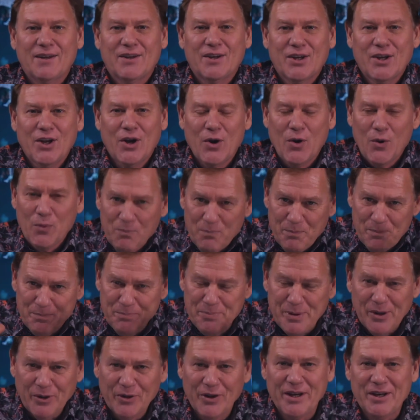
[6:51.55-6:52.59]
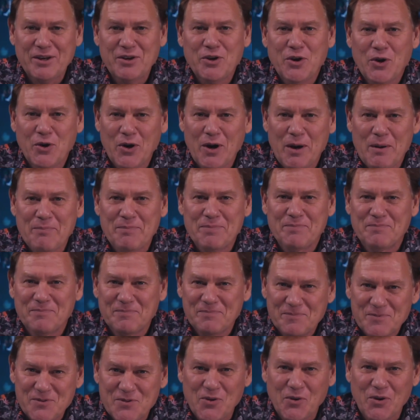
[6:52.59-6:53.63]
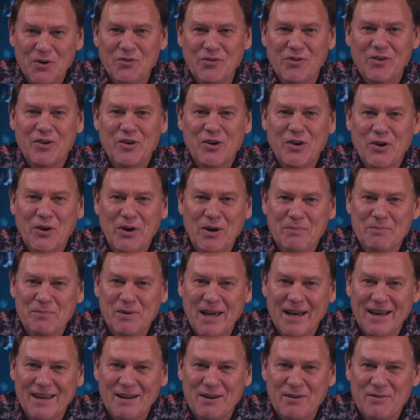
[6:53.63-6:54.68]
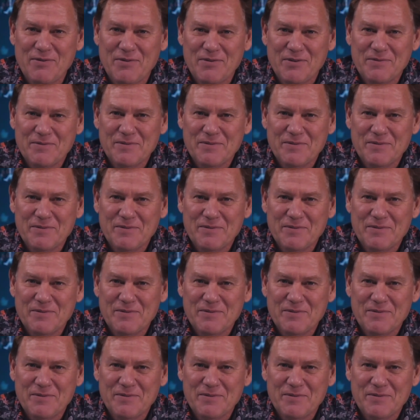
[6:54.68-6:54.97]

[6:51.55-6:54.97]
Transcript: you know, build it in Europe, source it in Europe kind of